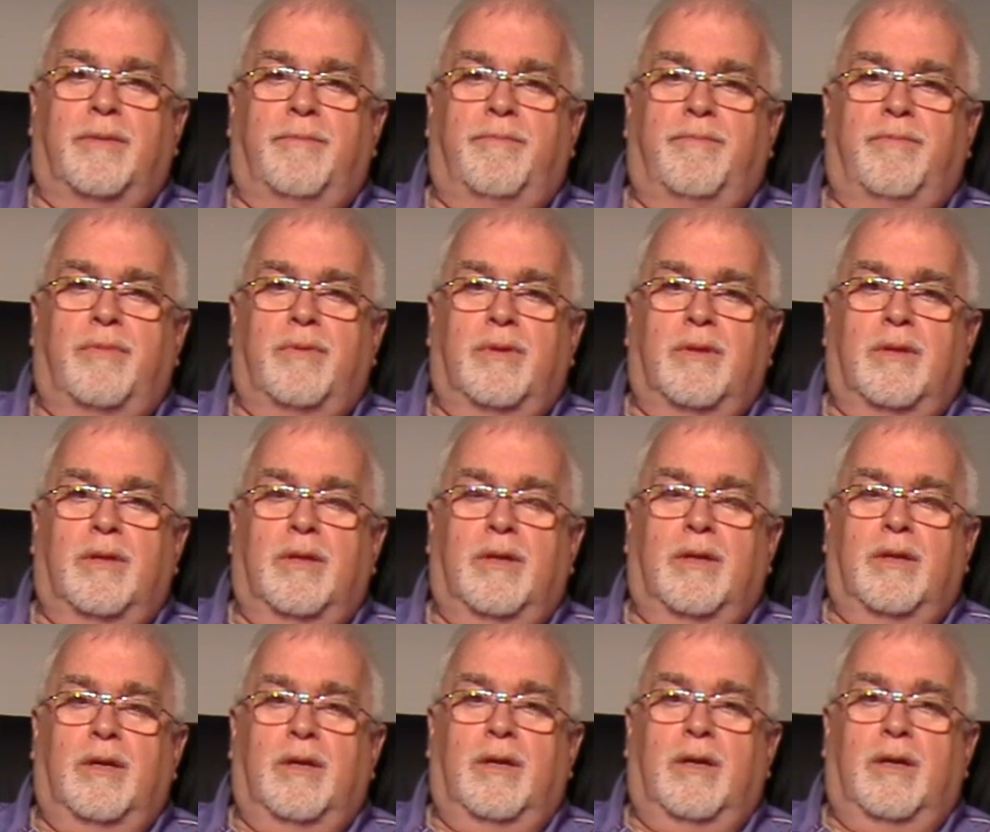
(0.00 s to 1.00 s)

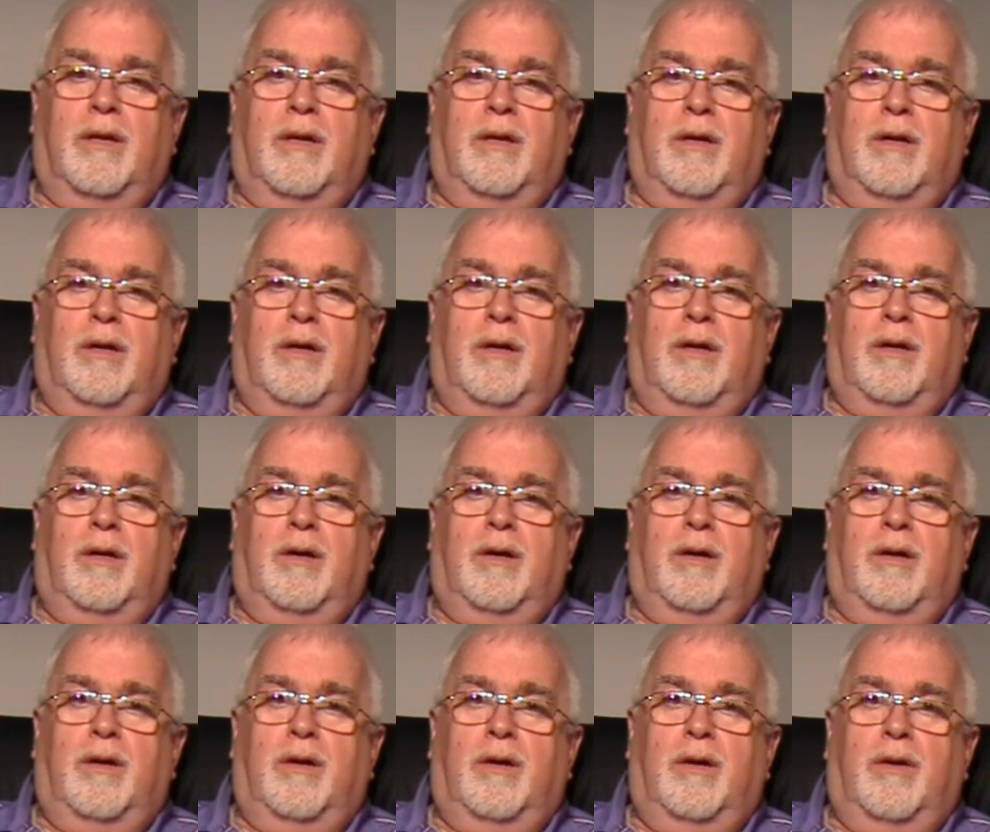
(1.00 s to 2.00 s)

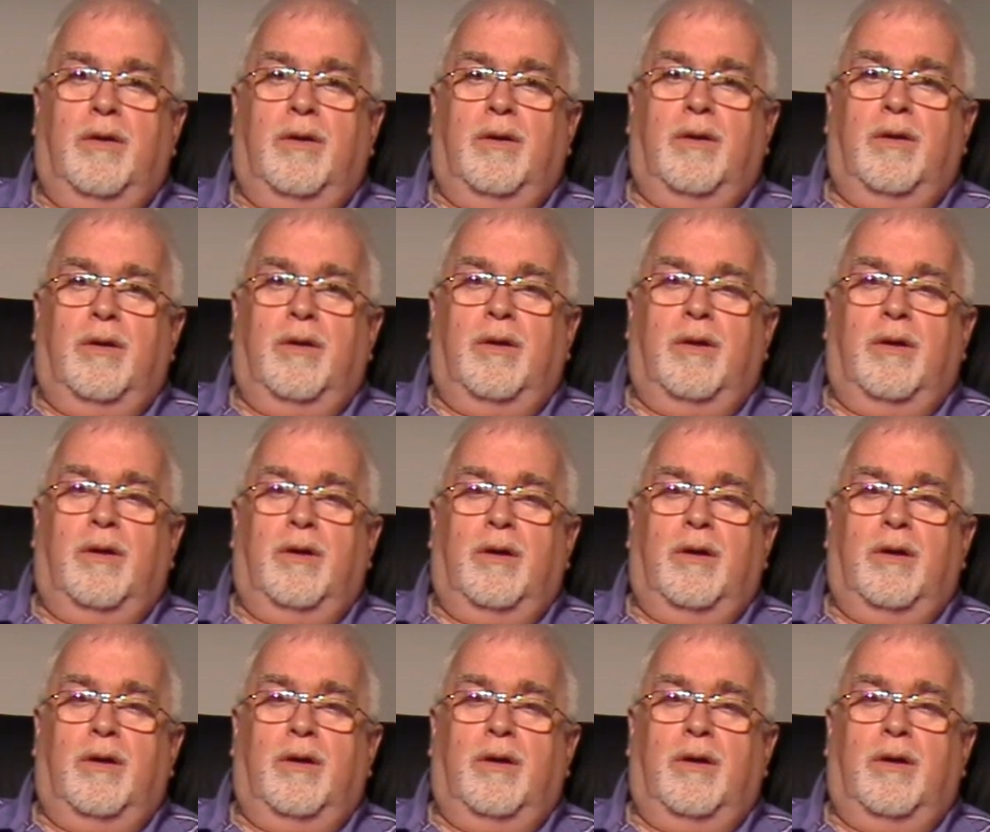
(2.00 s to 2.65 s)
(no one is talking)